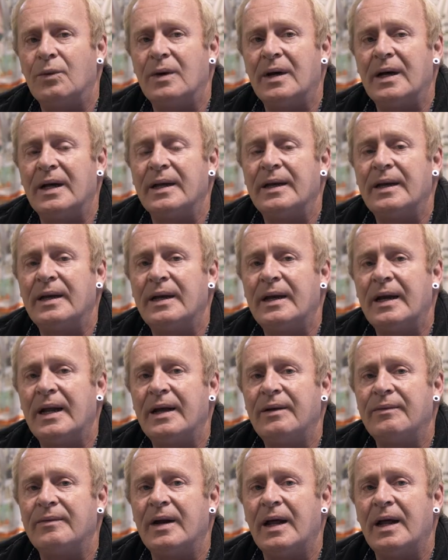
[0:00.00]
One
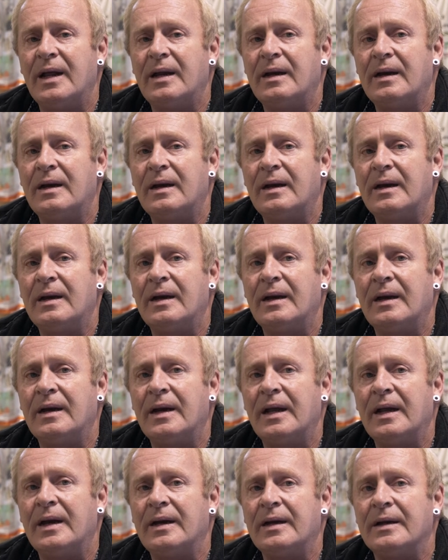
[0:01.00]
evening
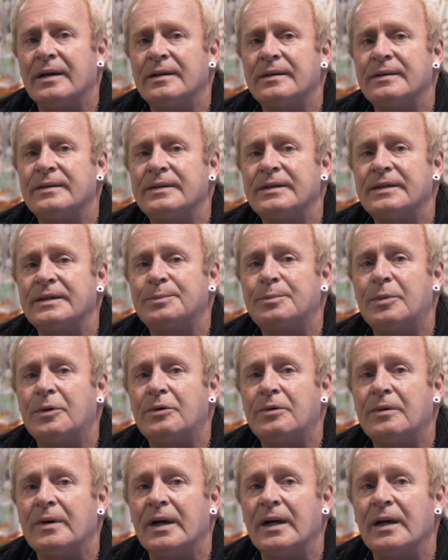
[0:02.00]
in the
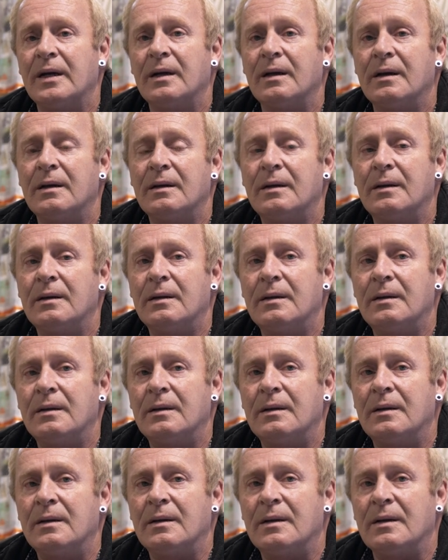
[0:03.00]
spring,
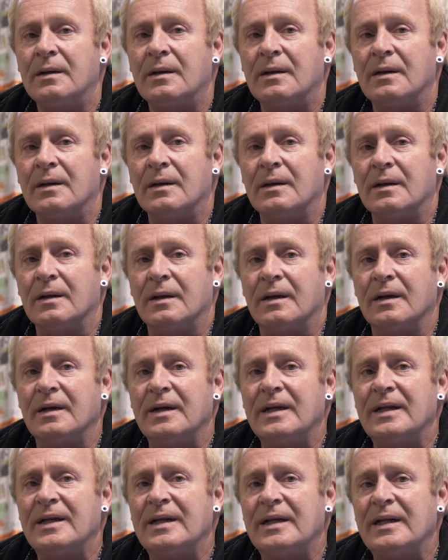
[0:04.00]
head
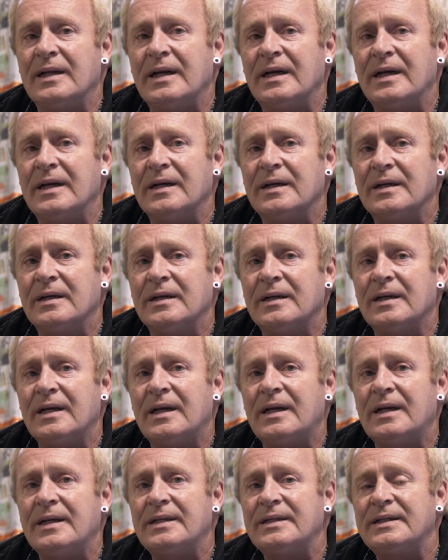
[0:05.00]
along
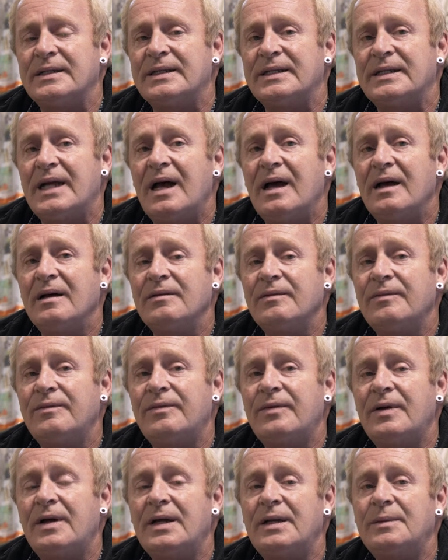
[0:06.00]
on
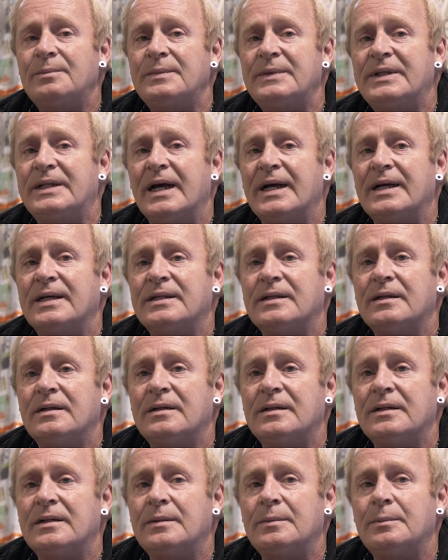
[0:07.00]
from days
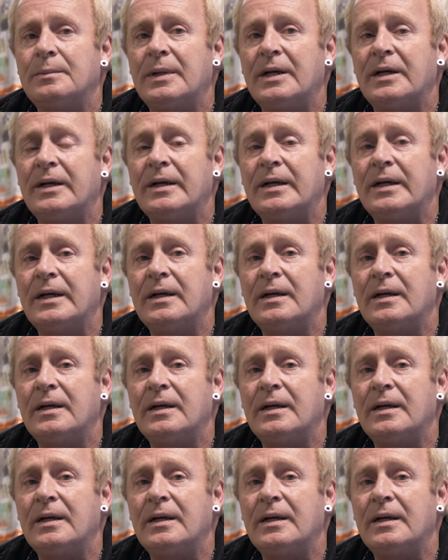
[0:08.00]
gone by,